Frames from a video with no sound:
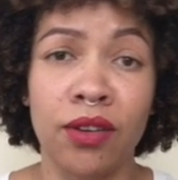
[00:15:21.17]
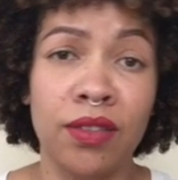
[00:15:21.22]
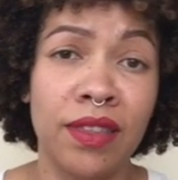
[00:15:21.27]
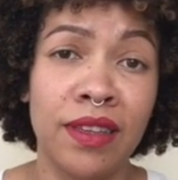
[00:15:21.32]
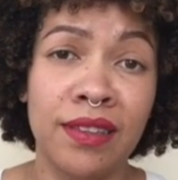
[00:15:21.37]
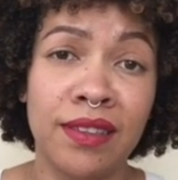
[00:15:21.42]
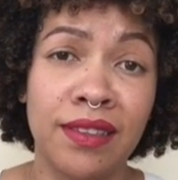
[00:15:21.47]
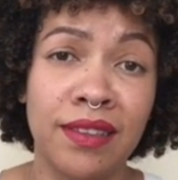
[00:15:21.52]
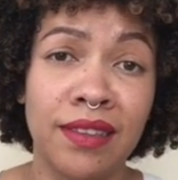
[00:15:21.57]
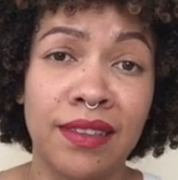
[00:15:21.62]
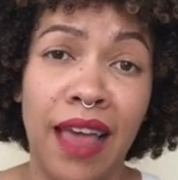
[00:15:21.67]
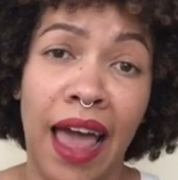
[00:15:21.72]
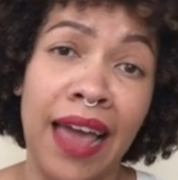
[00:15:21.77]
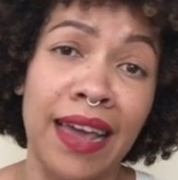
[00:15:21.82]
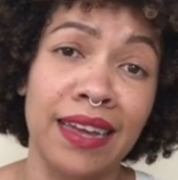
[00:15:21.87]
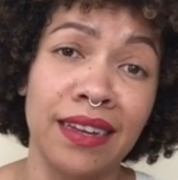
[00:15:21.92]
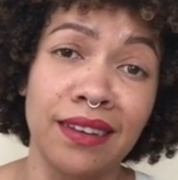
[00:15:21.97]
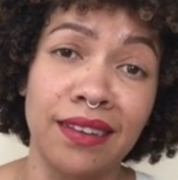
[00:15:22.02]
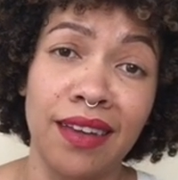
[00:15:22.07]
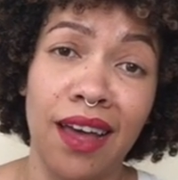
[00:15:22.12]
This is, I
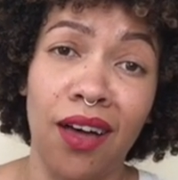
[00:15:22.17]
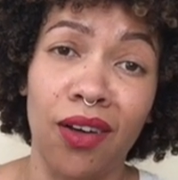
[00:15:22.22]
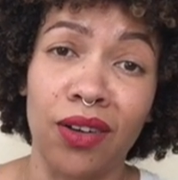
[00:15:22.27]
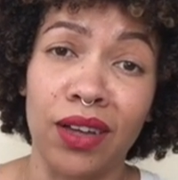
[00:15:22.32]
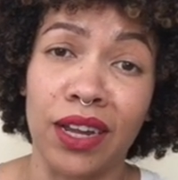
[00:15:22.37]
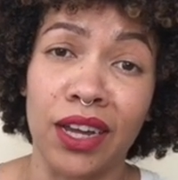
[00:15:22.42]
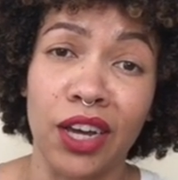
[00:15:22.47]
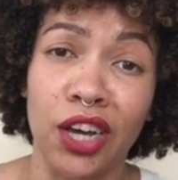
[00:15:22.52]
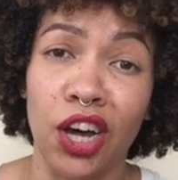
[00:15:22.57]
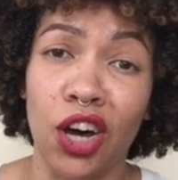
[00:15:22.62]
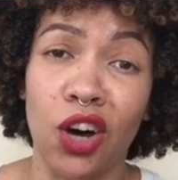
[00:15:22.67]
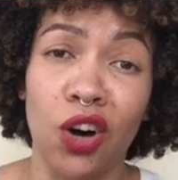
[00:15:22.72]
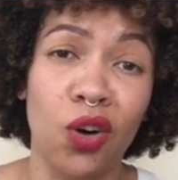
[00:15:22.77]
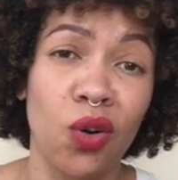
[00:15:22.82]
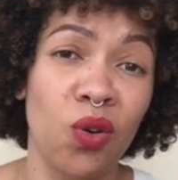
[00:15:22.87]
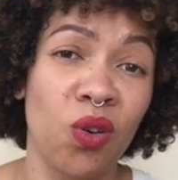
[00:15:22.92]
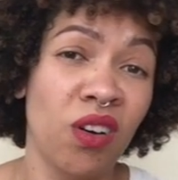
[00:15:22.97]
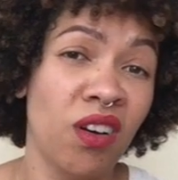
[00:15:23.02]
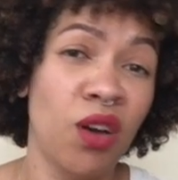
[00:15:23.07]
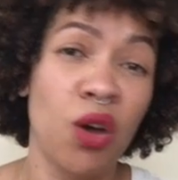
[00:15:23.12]
can tell, gonna
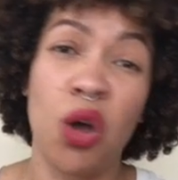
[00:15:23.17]
go